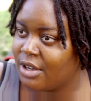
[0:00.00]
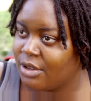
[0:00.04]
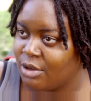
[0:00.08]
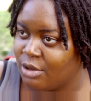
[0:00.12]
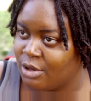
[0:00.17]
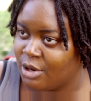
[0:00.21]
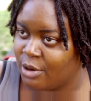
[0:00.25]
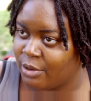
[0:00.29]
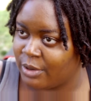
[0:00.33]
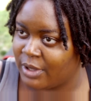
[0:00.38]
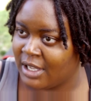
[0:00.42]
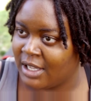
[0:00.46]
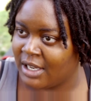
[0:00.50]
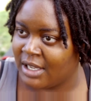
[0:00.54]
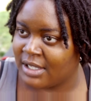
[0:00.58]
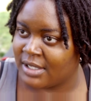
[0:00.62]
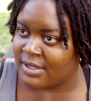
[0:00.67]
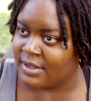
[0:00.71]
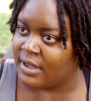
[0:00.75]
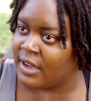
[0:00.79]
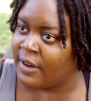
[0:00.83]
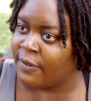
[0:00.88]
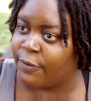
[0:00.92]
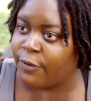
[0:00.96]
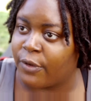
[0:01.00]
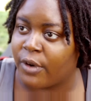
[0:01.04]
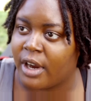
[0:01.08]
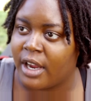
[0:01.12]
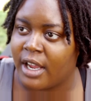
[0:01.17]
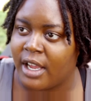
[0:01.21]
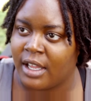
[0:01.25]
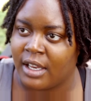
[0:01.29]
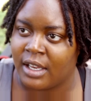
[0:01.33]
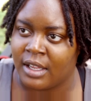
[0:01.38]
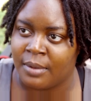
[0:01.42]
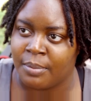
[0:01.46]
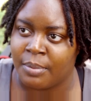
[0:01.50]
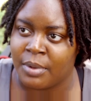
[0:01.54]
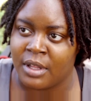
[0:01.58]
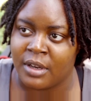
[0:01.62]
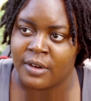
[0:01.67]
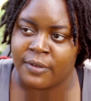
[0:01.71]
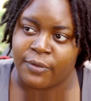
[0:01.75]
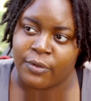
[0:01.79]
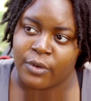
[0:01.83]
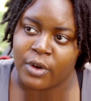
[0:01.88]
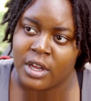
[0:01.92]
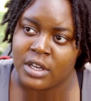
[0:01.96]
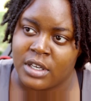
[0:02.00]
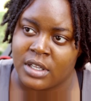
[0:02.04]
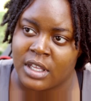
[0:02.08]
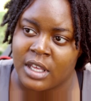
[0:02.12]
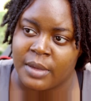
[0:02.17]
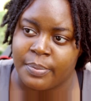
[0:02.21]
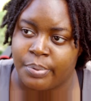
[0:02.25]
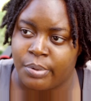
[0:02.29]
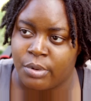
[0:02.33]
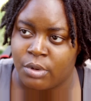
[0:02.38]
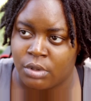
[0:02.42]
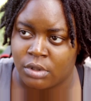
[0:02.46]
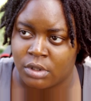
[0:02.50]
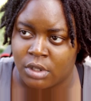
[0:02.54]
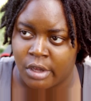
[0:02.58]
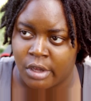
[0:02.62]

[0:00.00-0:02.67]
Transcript: you know, getting afraid and being afraid to get pulled